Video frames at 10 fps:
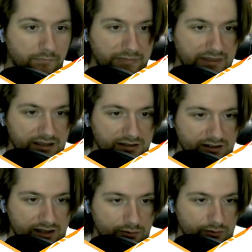That did
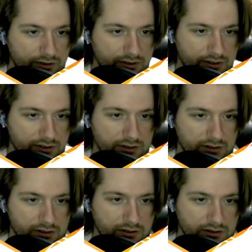not work.
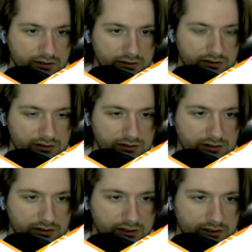
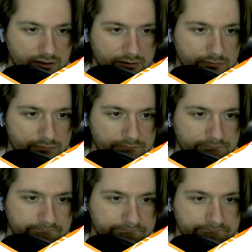
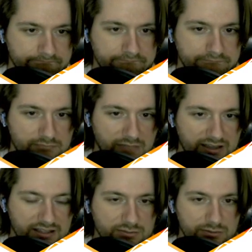I
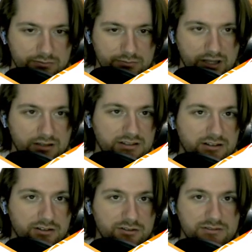guess we would probably need
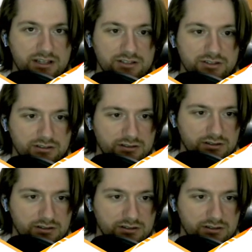a new session.